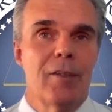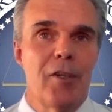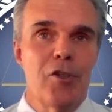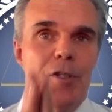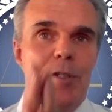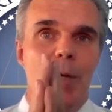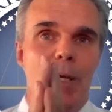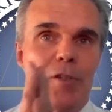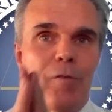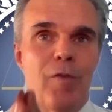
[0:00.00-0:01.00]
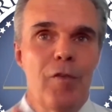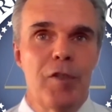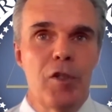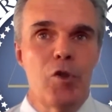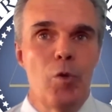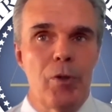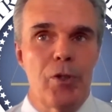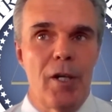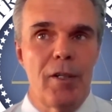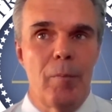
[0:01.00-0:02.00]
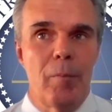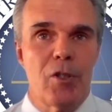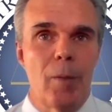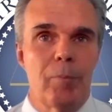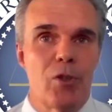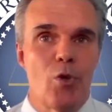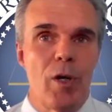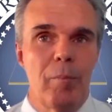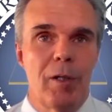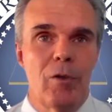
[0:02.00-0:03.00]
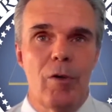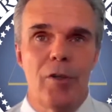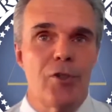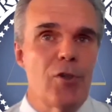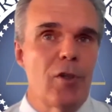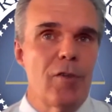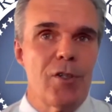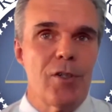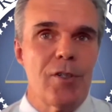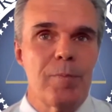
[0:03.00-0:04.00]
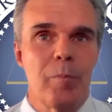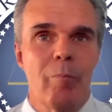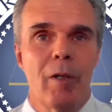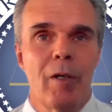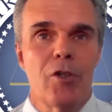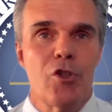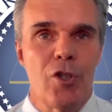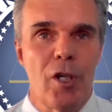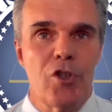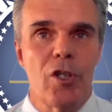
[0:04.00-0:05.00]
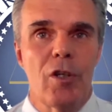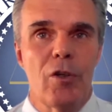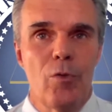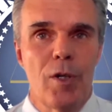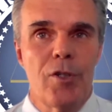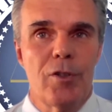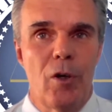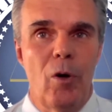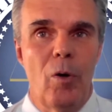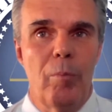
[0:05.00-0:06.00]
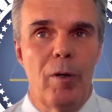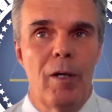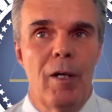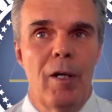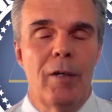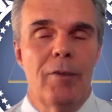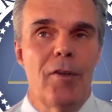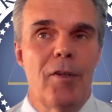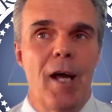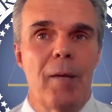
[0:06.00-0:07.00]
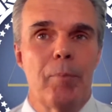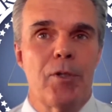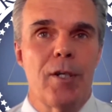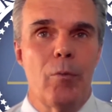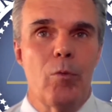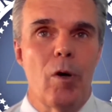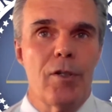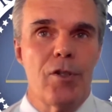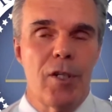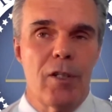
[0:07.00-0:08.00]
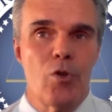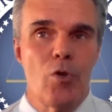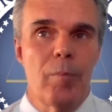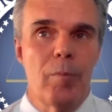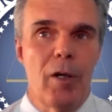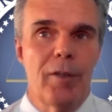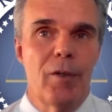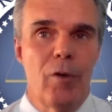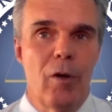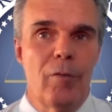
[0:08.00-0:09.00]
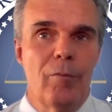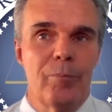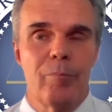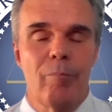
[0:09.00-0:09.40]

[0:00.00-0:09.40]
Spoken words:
now this is amazing, 52% of them accepted treatment or other services. It's such a reason to hope. Another 9% were already seeking treatment on their own.